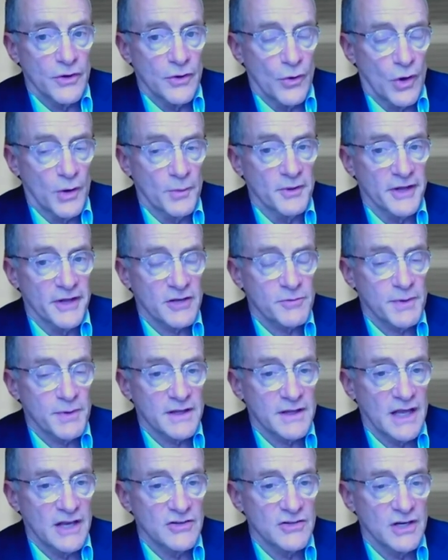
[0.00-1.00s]
the normal
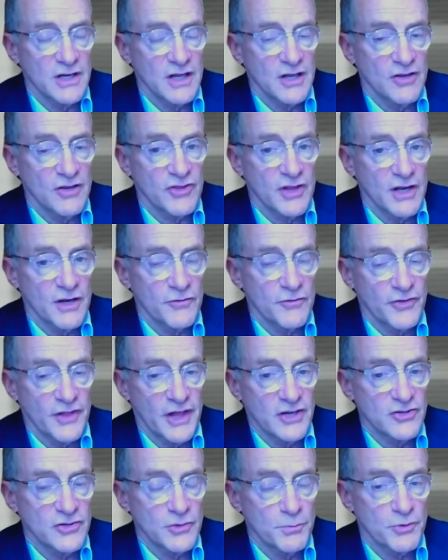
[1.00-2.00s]
expectation is that
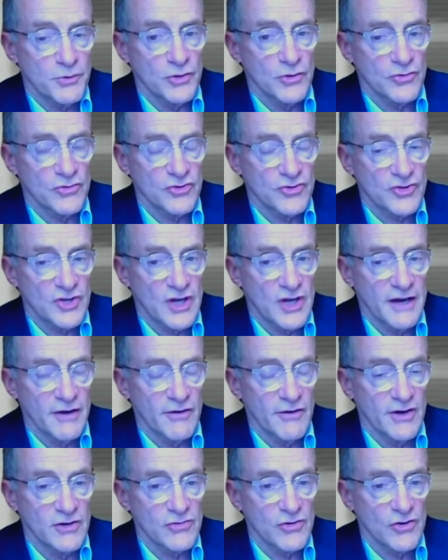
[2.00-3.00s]
inflation produces
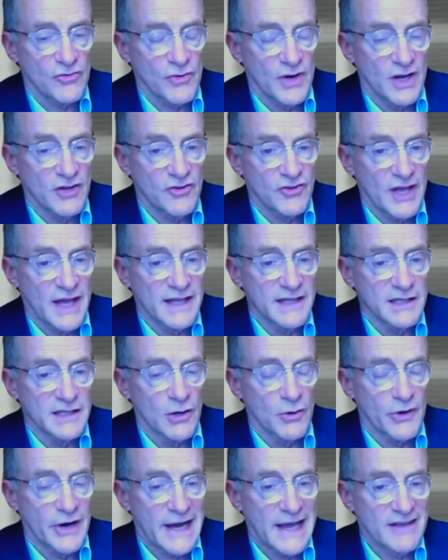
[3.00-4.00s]
higher interest rates
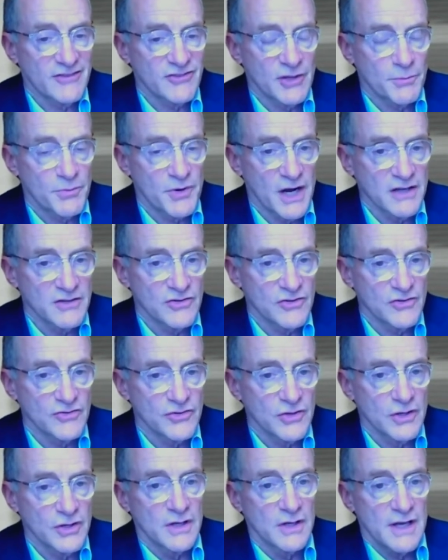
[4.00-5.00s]
and lower asset
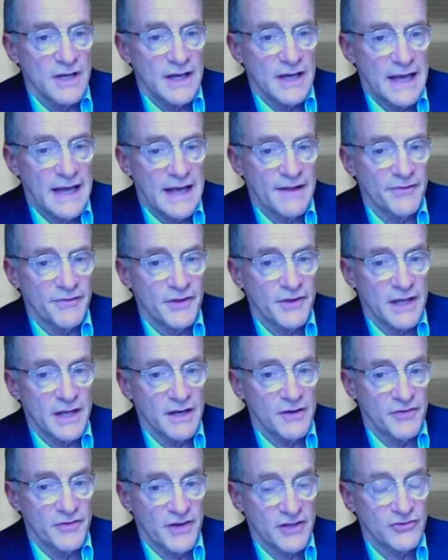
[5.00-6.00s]
prices. And
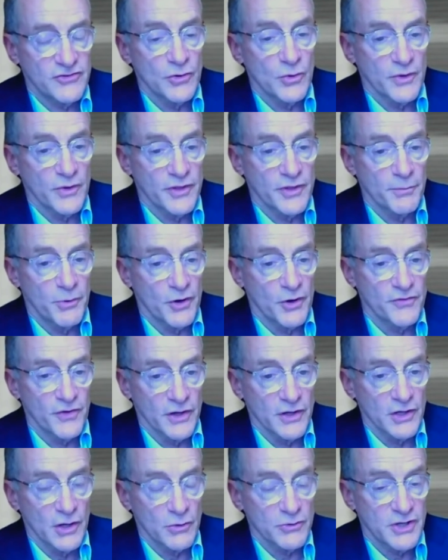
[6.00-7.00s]
an investor with a
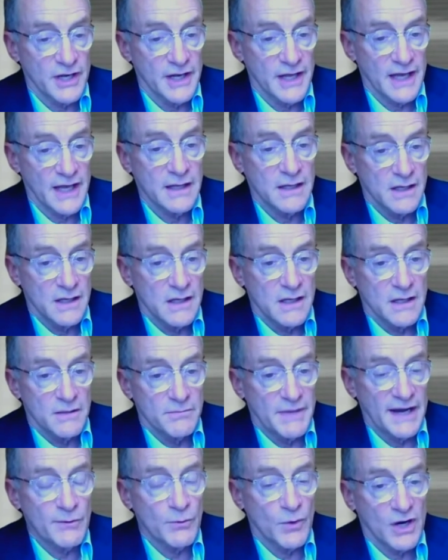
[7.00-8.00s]
portfolio today
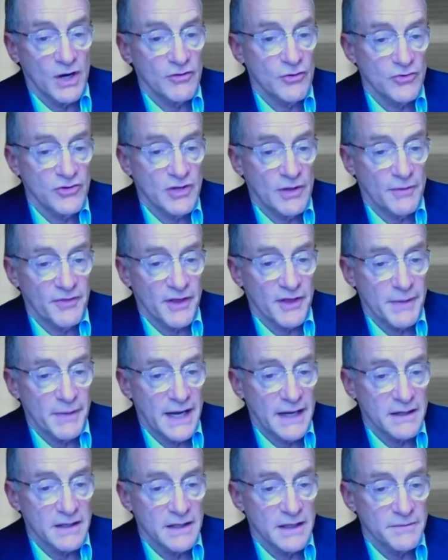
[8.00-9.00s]
might want to do something
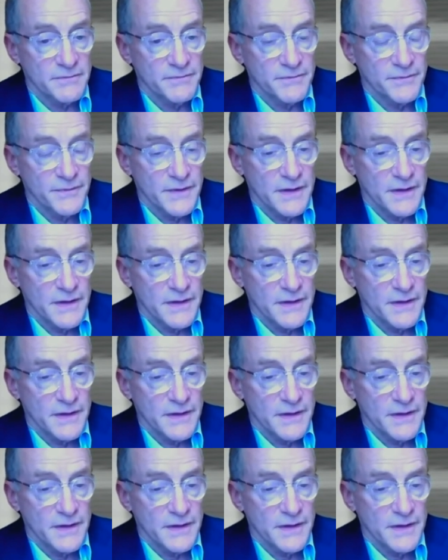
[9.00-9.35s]
about it.